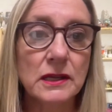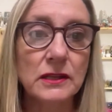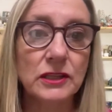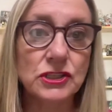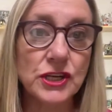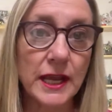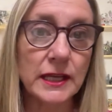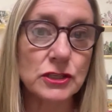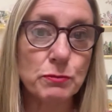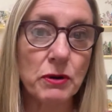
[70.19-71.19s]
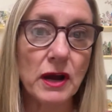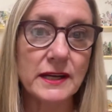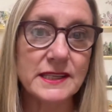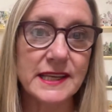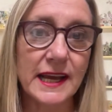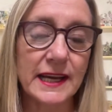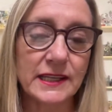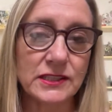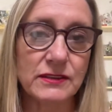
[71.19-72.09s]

the change process.